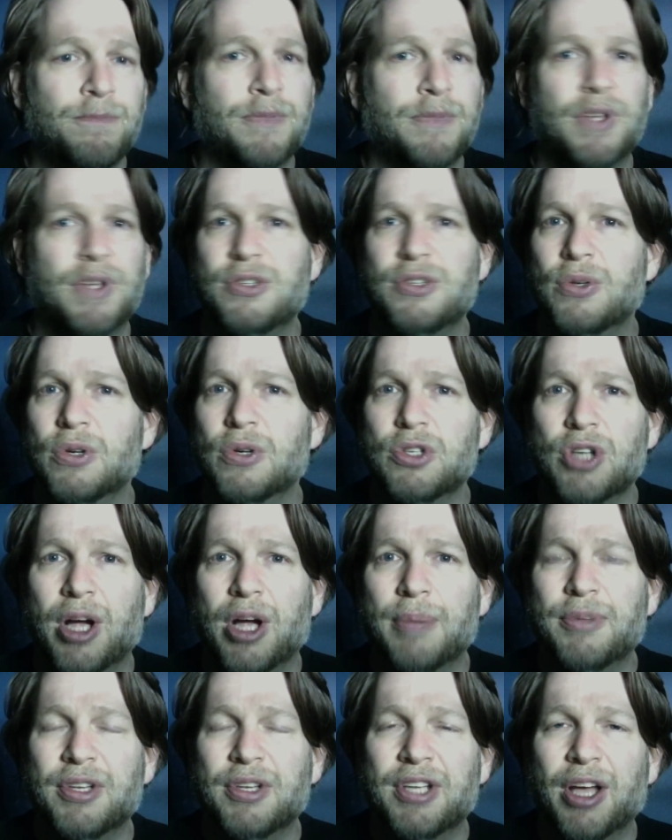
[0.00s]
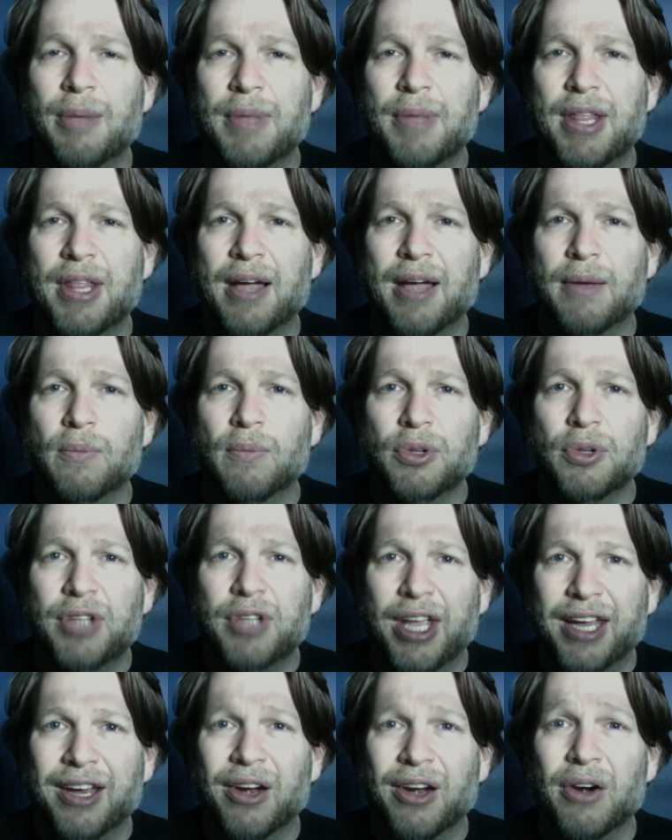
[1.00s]
it's your job to tell me that and we'll
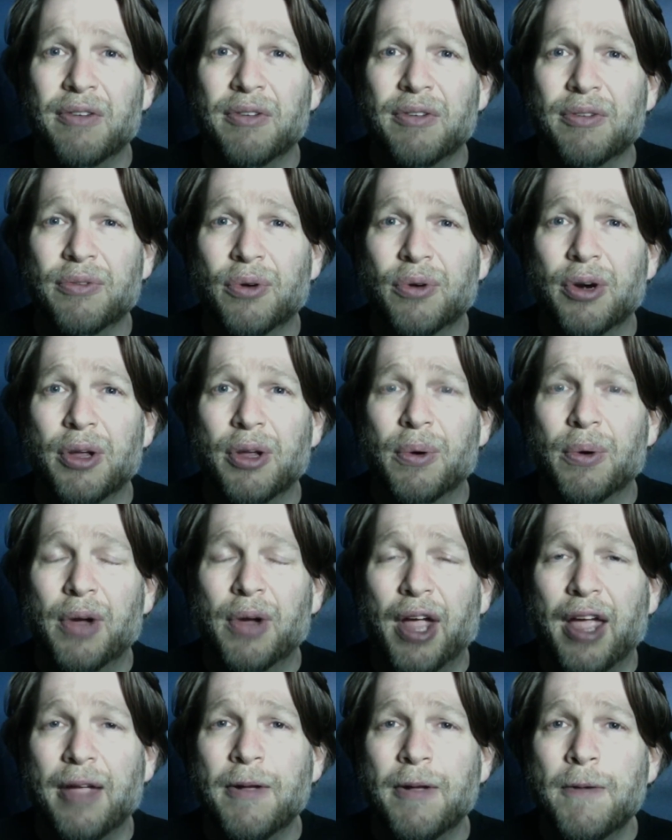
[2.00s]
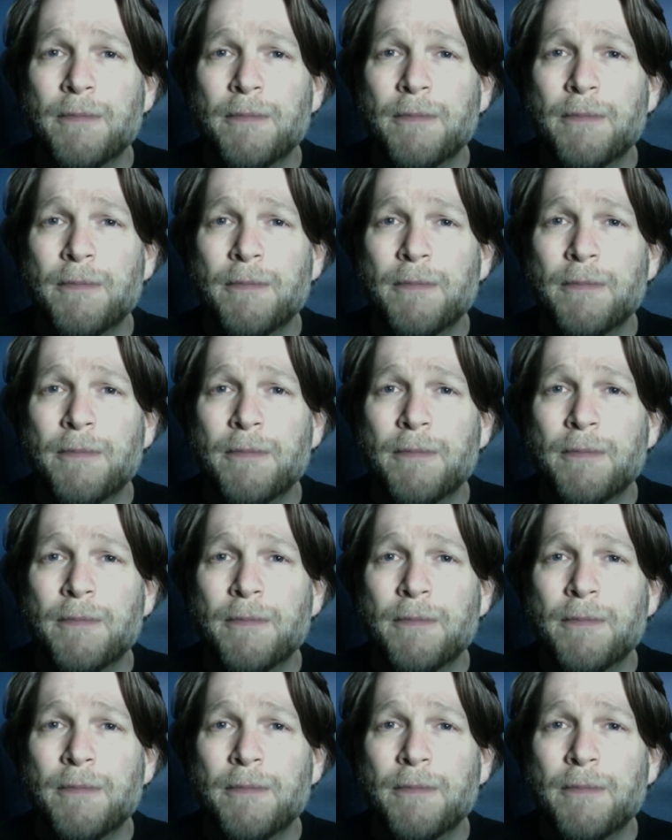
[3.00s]
take care of it for you, okay?